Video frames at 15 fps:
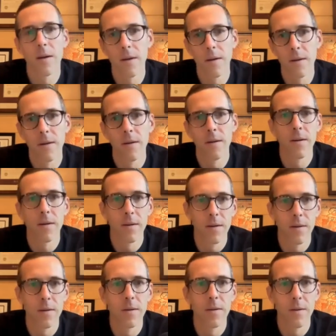he's like
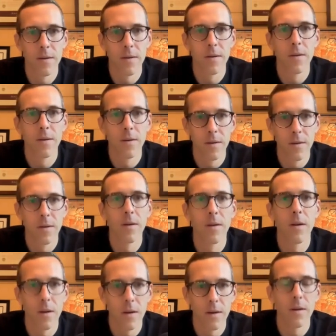off to Europe. Like he
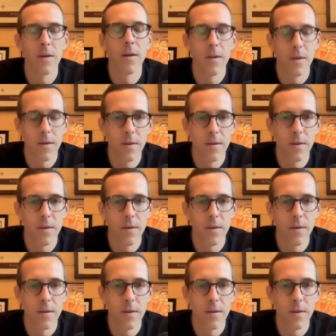didn't really live